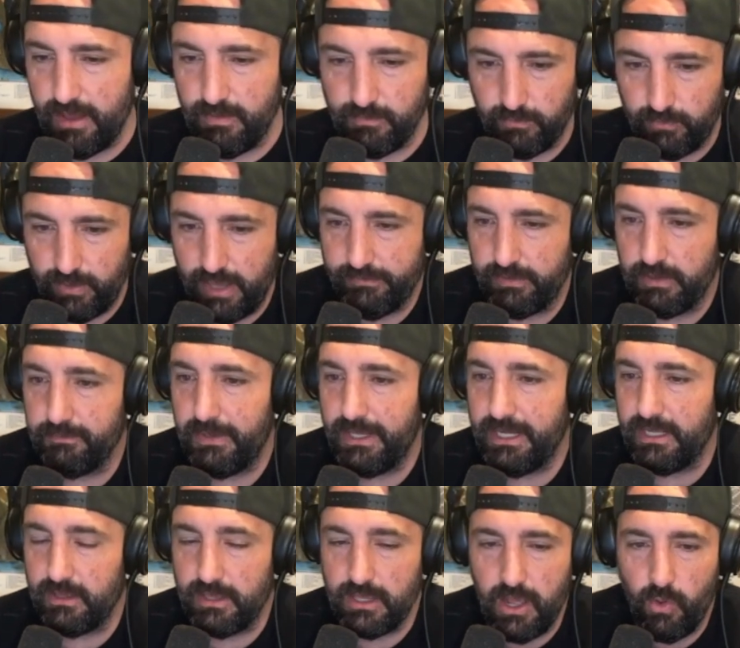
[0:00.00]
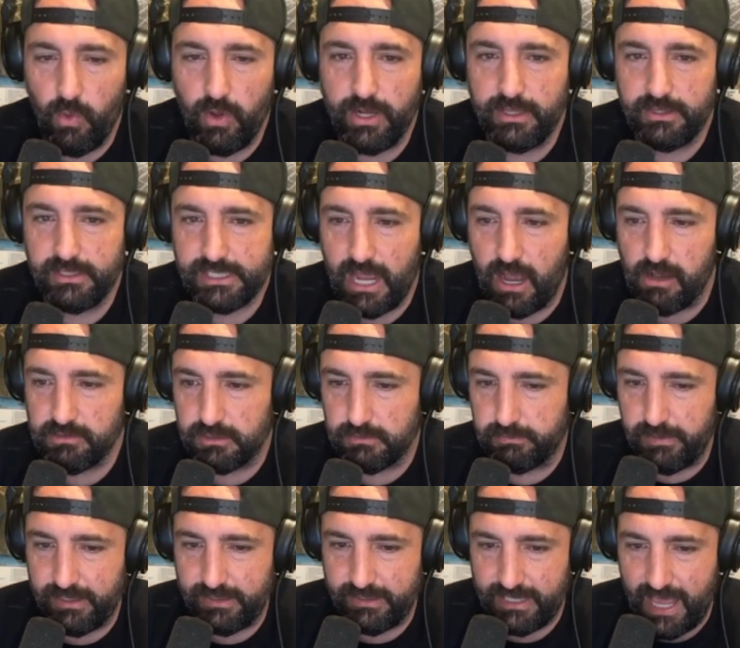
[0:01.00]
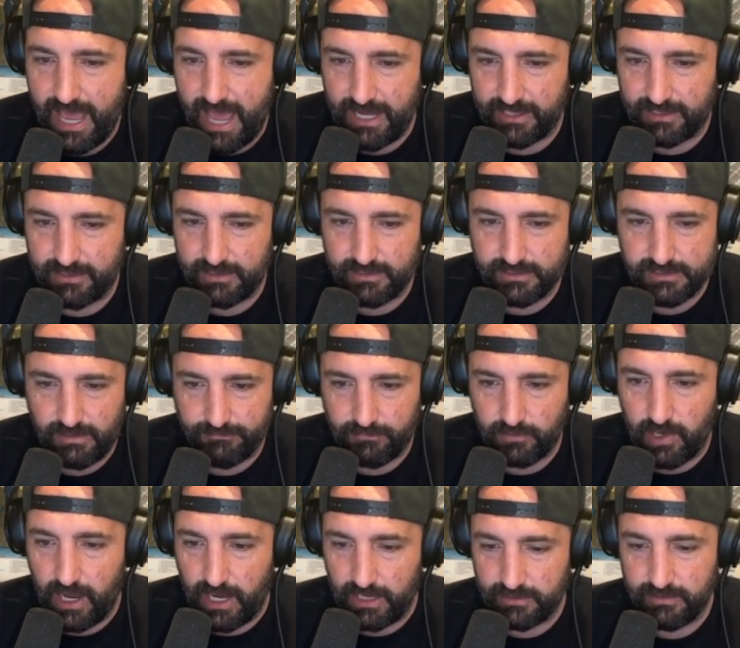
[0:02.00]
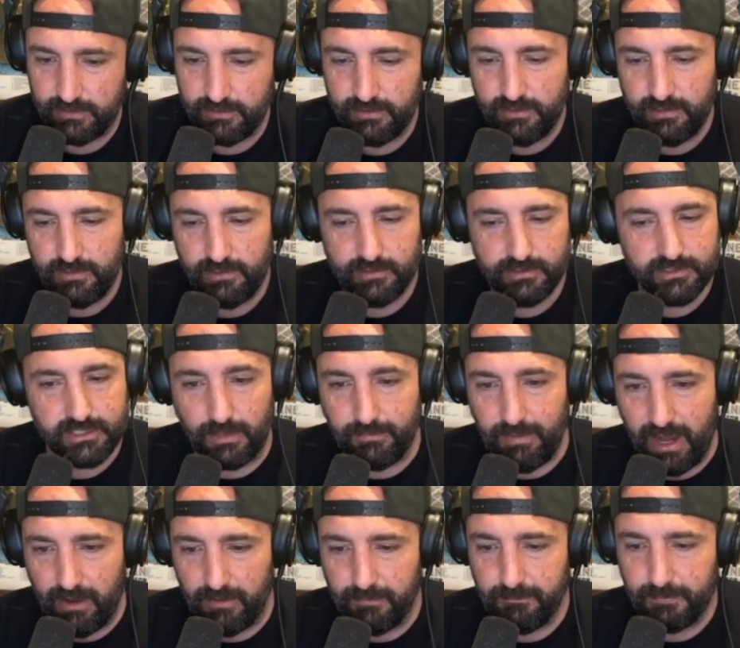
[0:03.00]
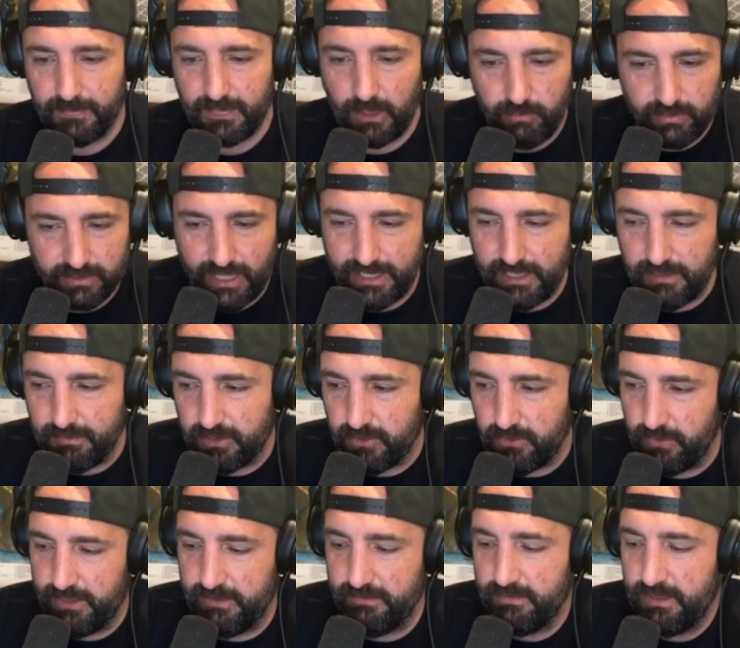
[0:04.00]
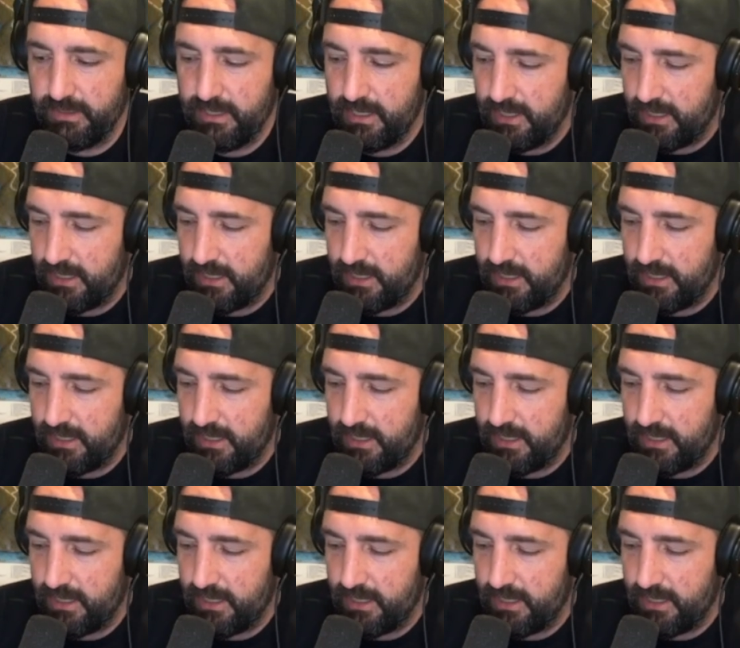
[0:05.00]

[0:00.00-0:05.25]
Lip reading: We haven't been, no one in this house has been in the attic except for Huck, somehow, with Lightning McQueen.